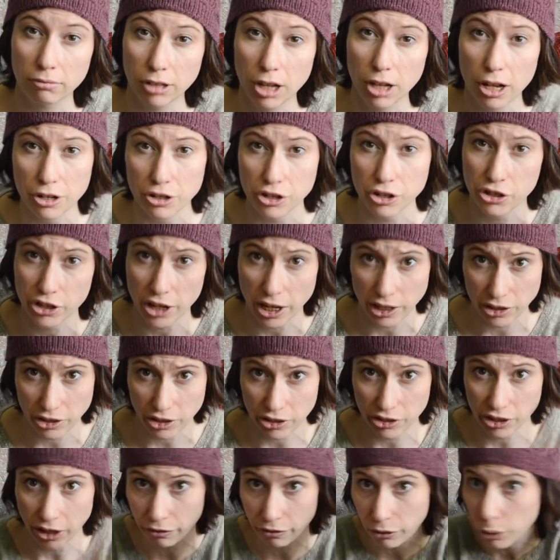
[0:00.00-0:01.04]
larger
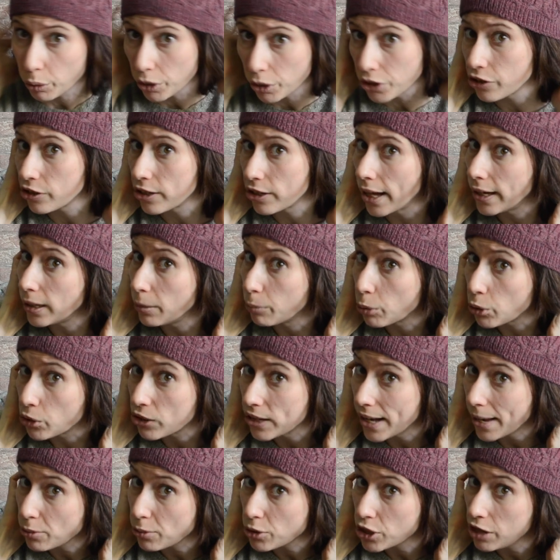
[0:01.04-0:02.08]
sizes if you want a slightly more
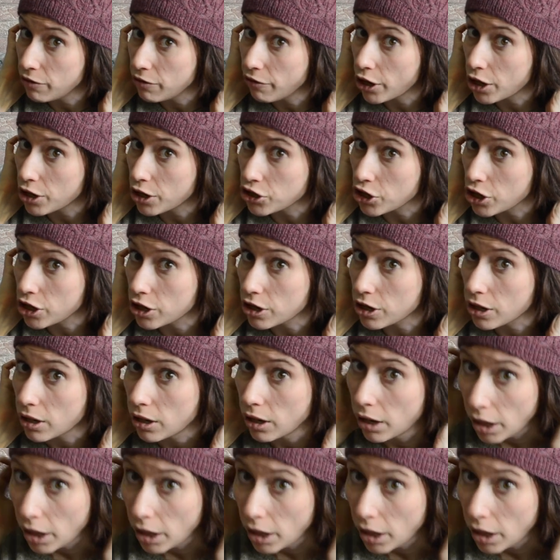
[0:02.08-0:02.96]
slouchy version.